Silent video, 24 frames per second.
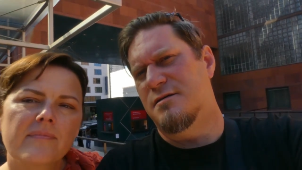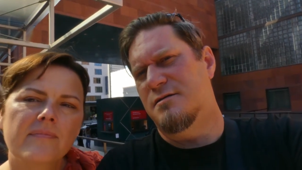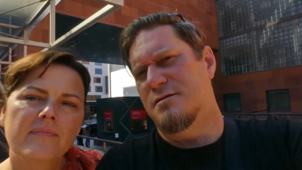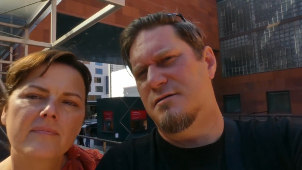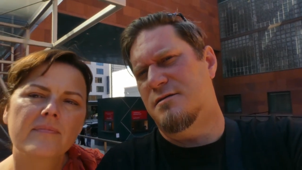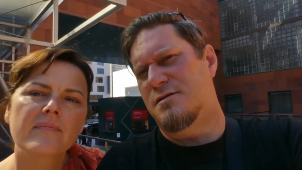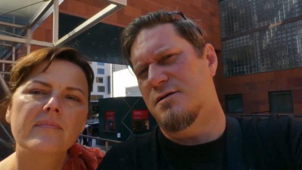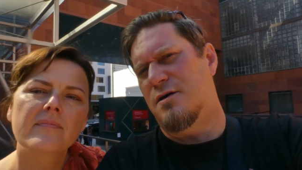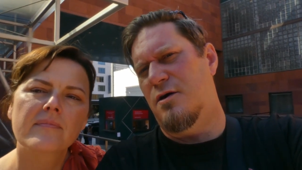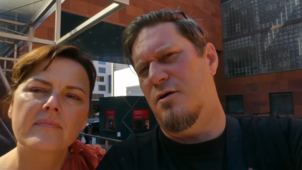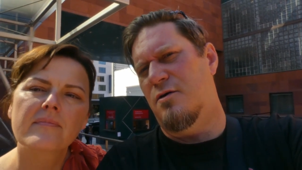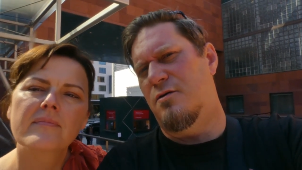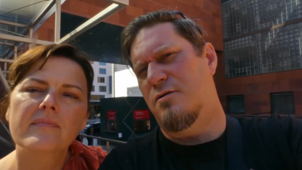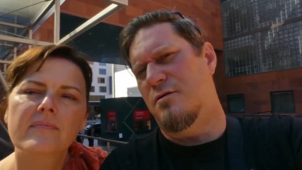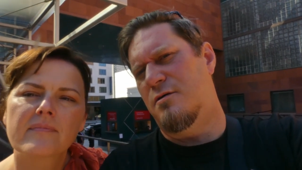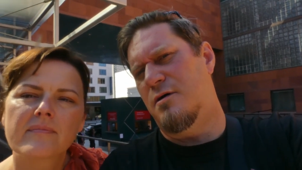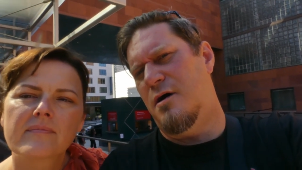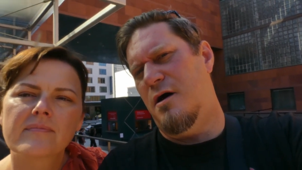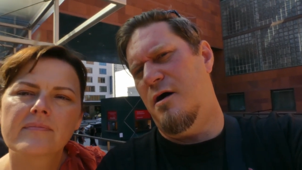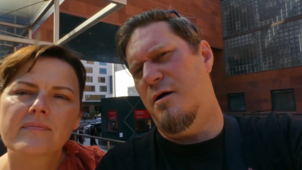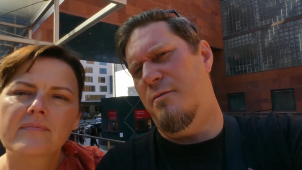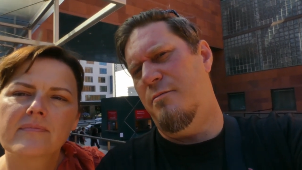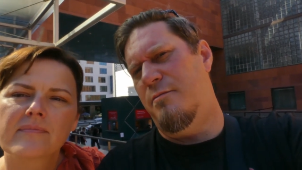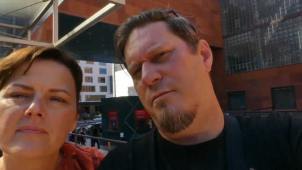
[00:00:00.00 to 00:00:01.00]
Speaker 1: So
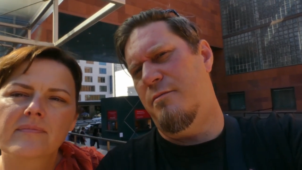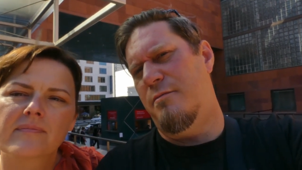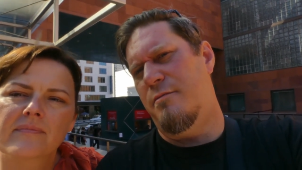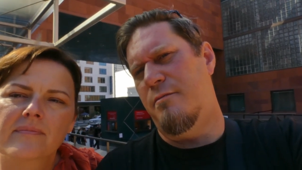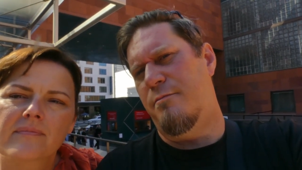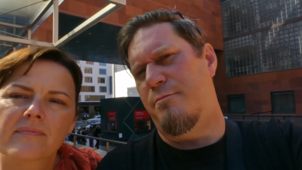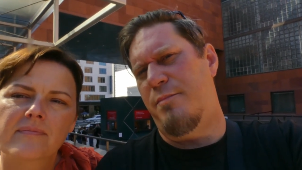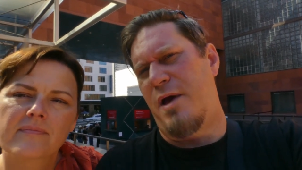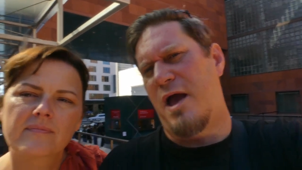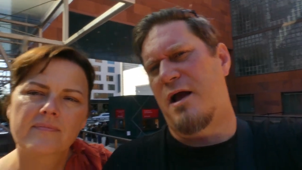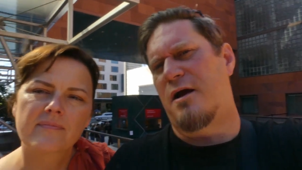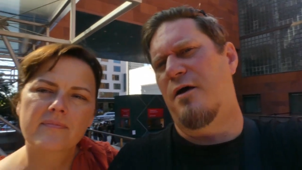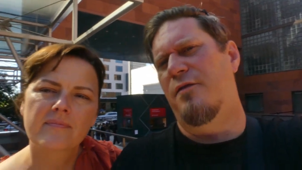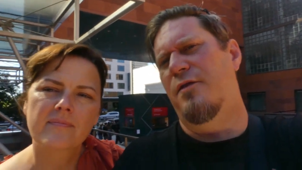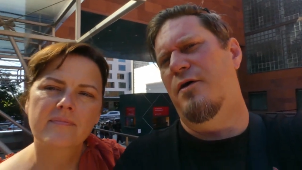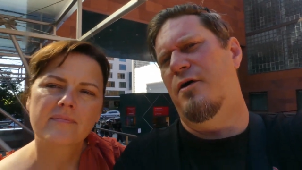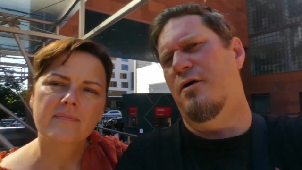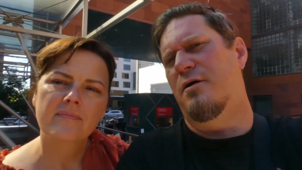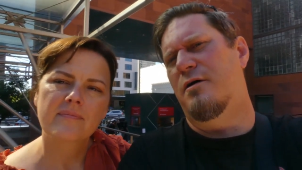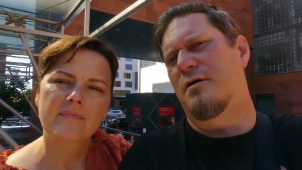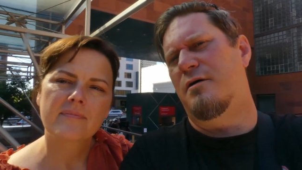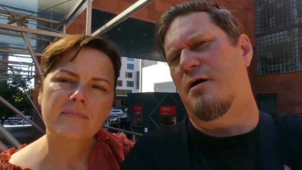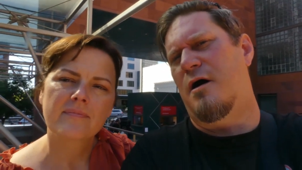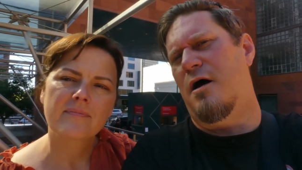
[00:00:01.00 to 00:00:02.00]
back on
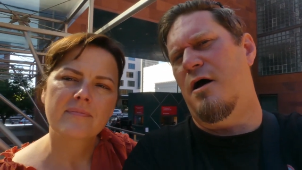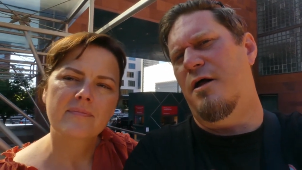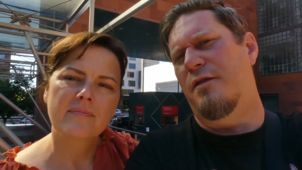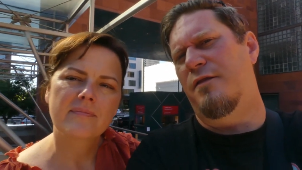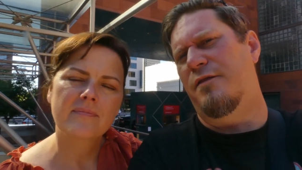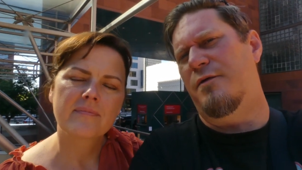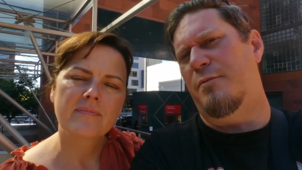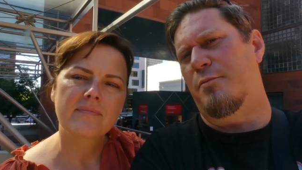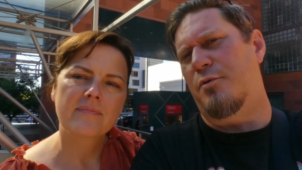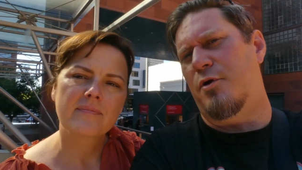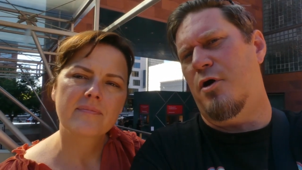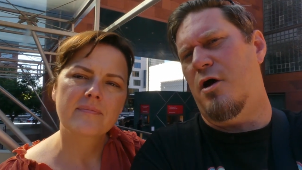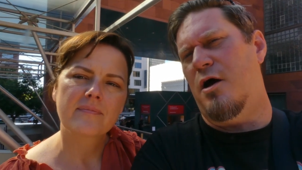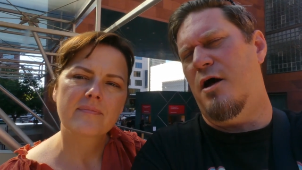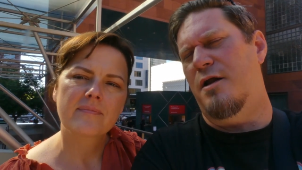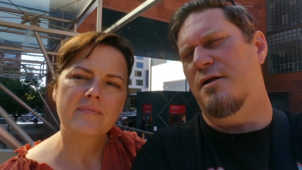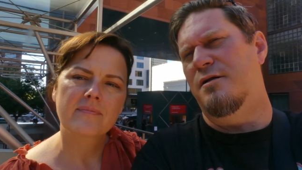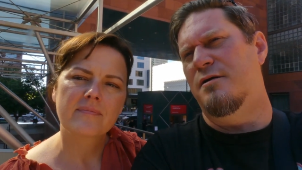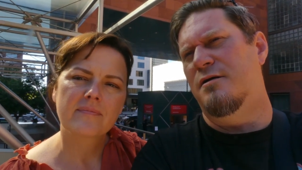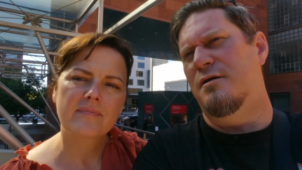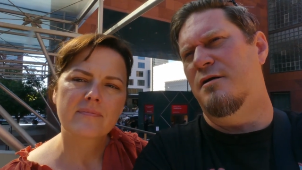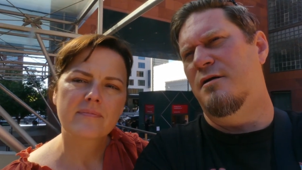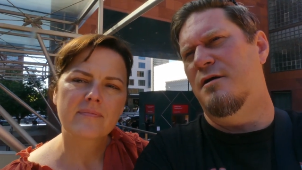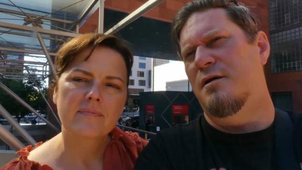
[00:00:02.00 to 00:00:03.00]
the Broad,
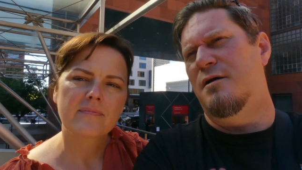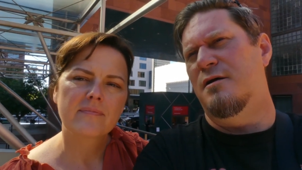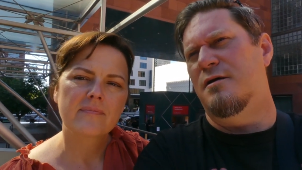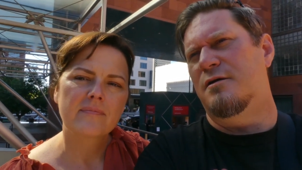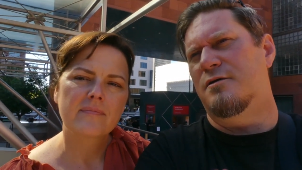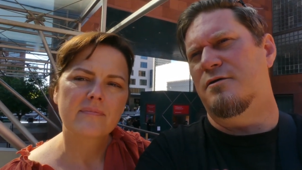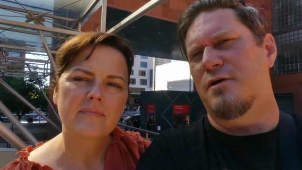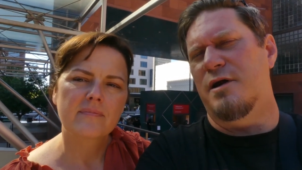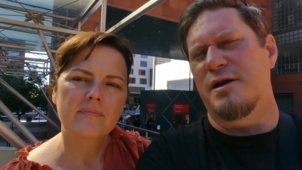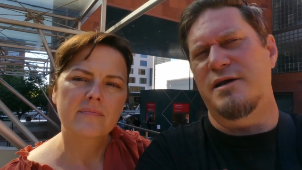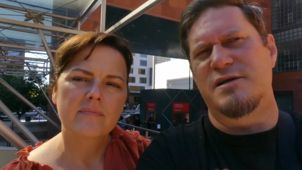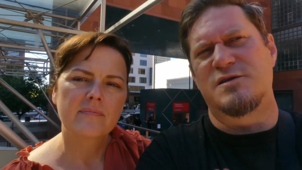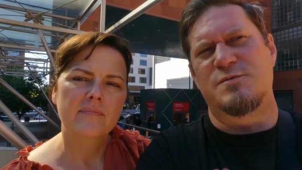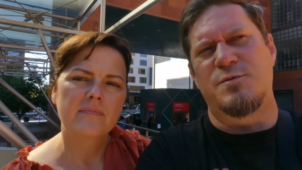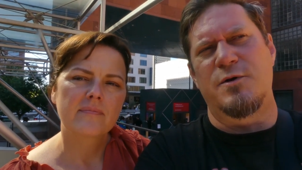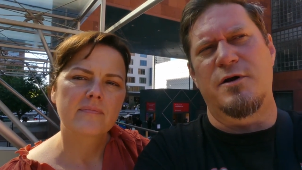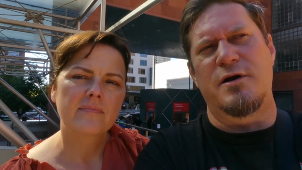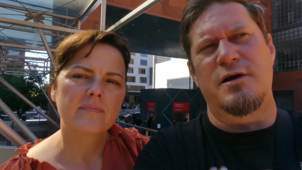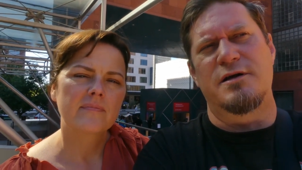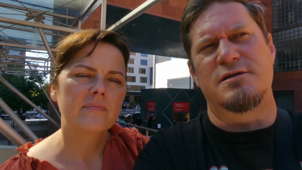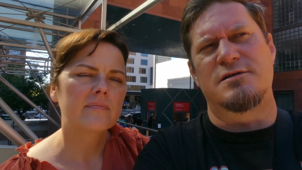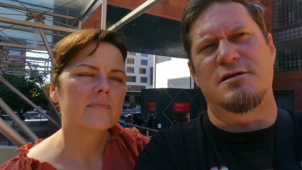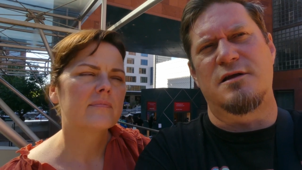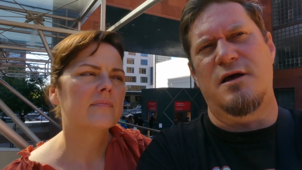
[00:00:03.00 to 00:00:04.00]
great
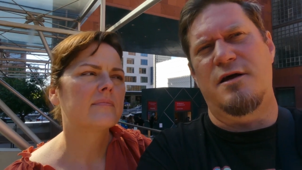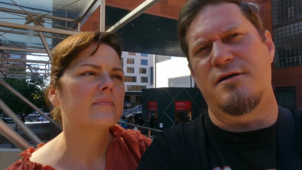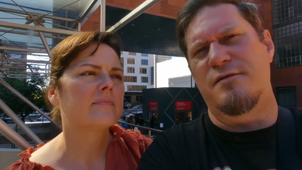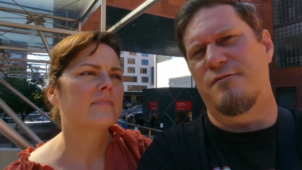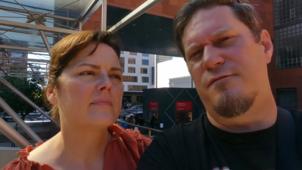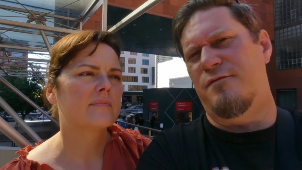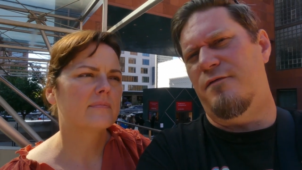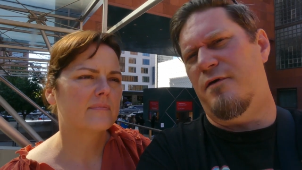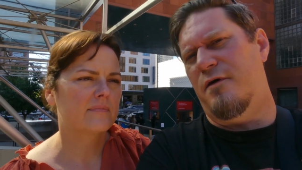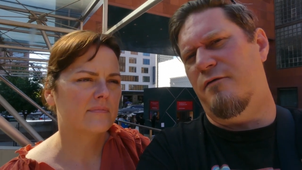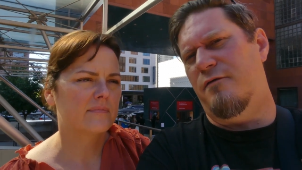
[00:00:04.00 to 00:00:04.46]
experience, a lot of